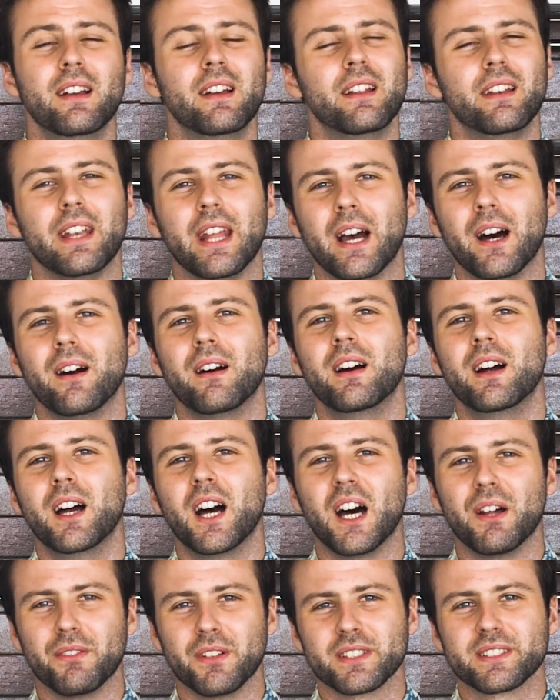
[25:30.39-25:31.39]
Now,
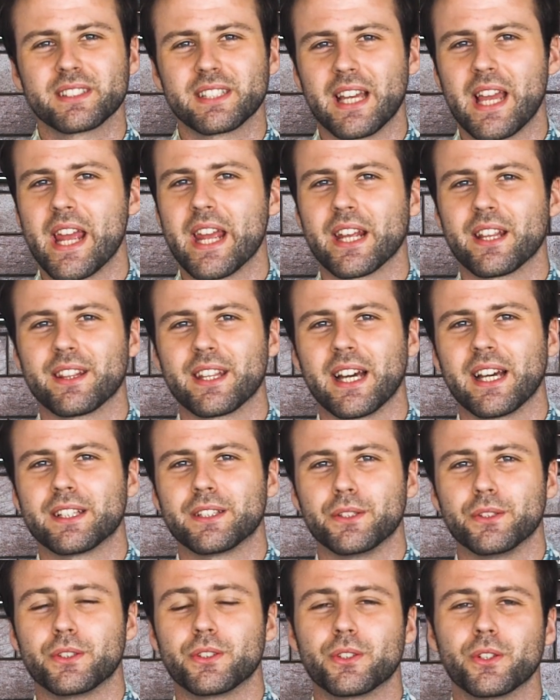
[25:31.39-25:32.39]
I'm not saying that
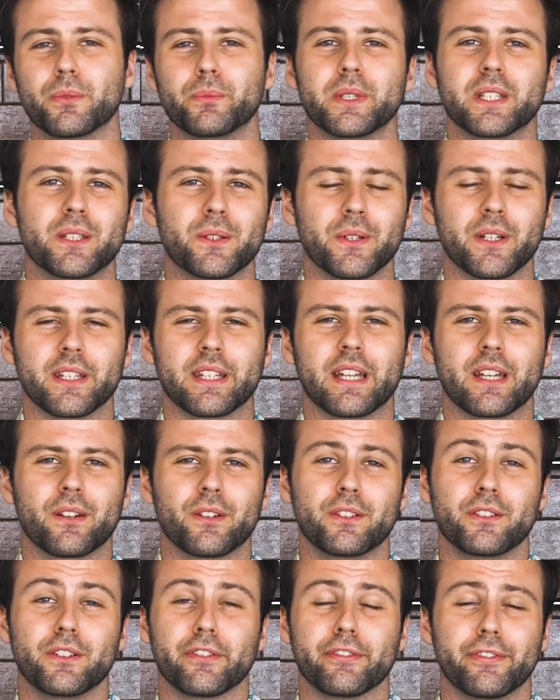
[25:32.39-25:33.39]
you should be doing that
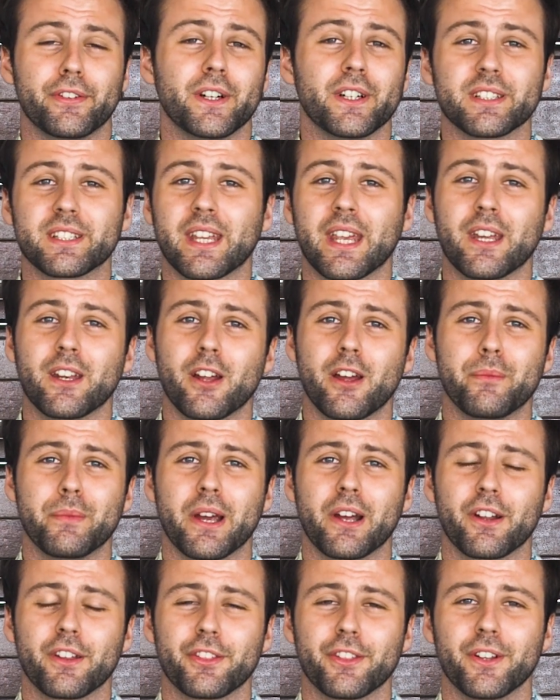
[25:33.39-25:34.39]
on your first keto
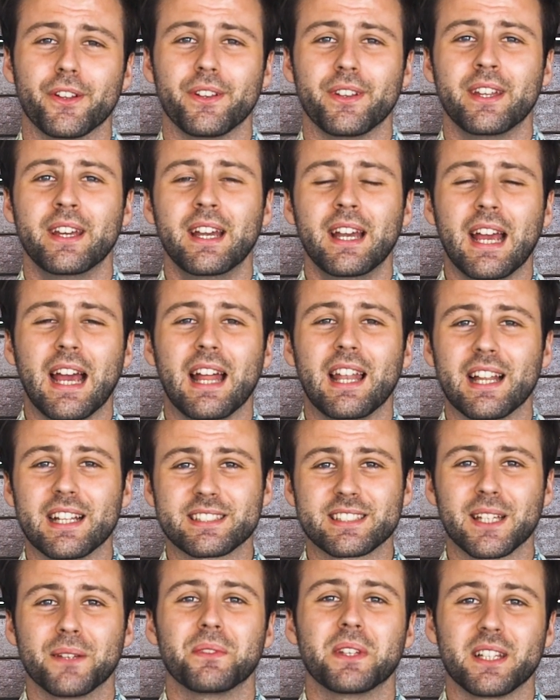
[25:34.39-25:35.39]
marathon, and that's
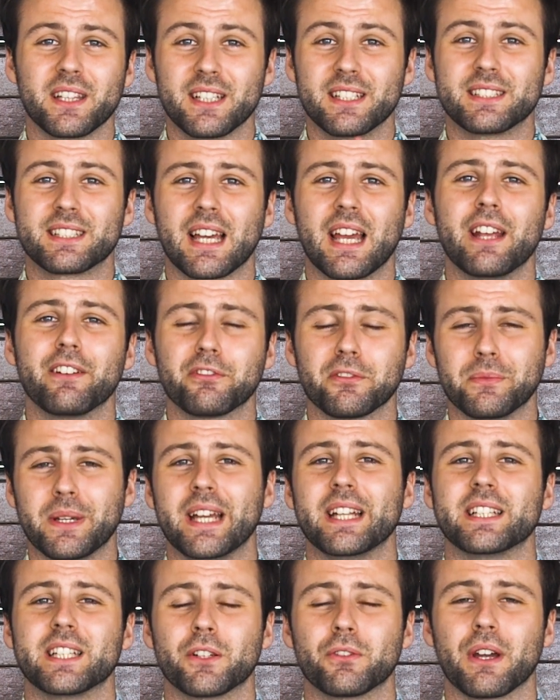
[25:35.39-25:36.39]
something that Dave from
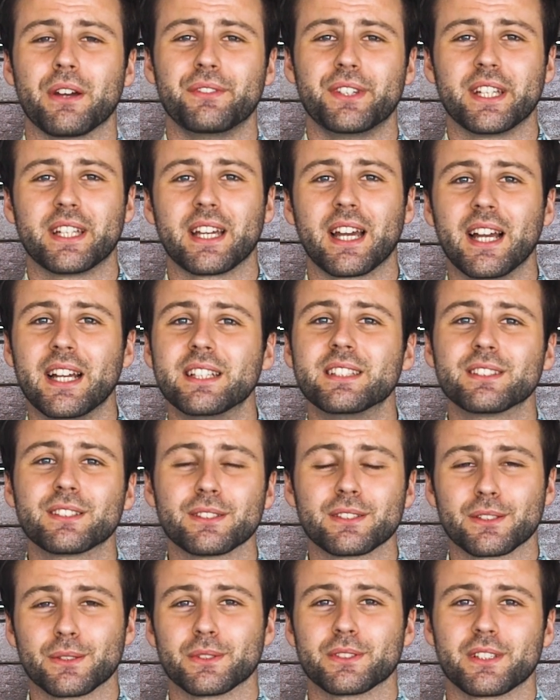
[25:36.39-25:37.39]
Anti-Gravity Gains
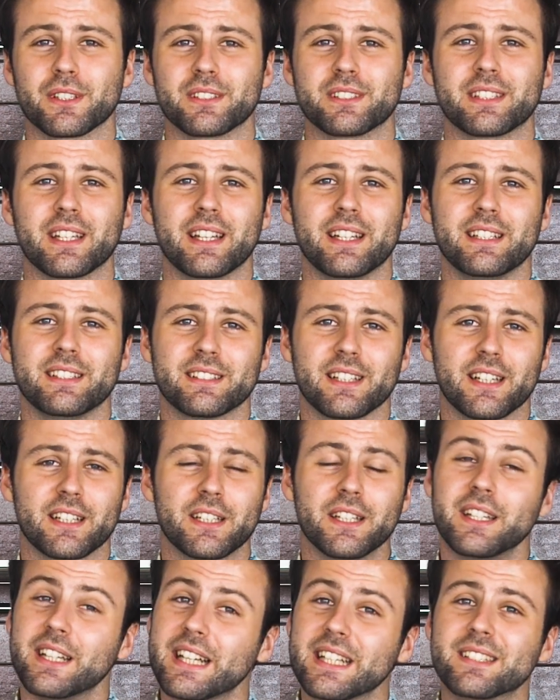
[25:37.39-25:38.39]
has also said. He's like, you
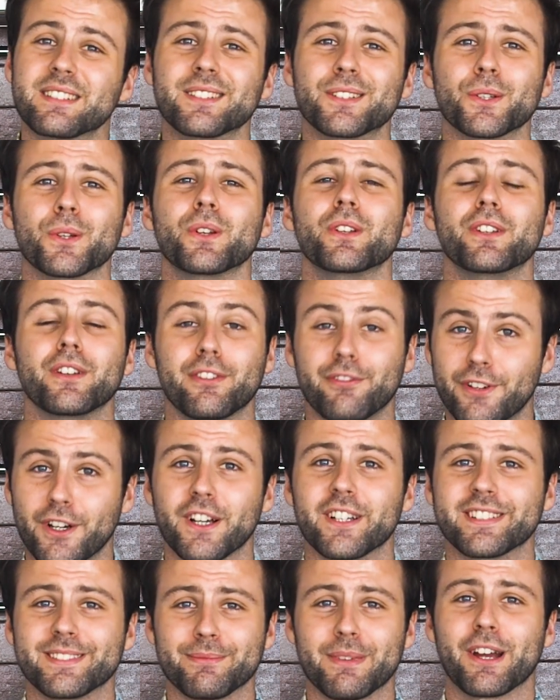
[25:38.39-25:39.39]
need to do your
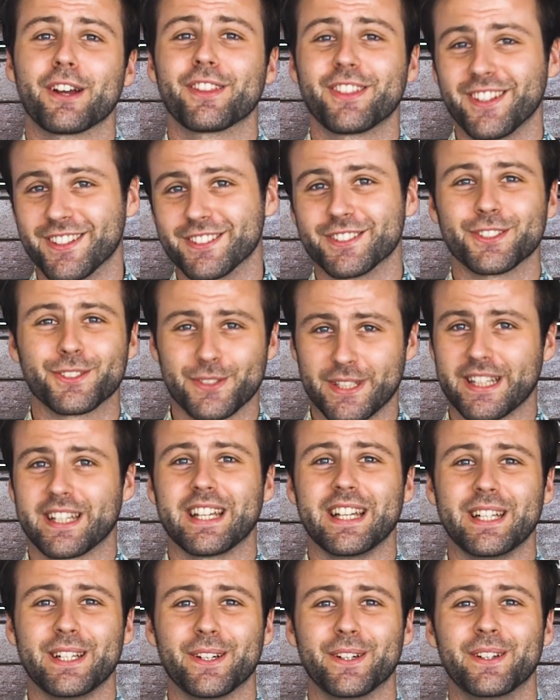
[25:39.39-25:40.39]
first marathon strict
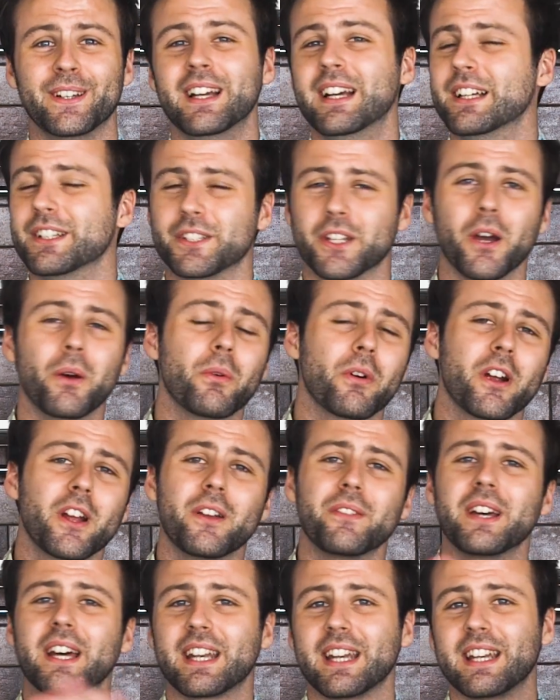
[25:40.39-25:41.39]
keto. Don't worry
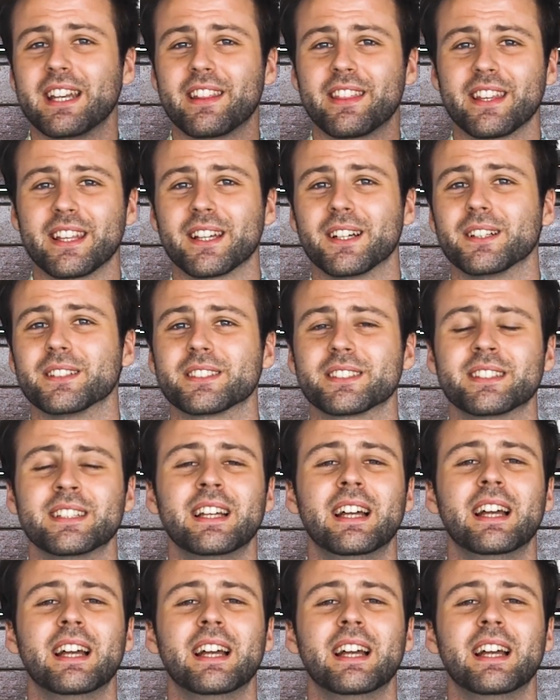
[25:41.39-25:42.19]
about anything else,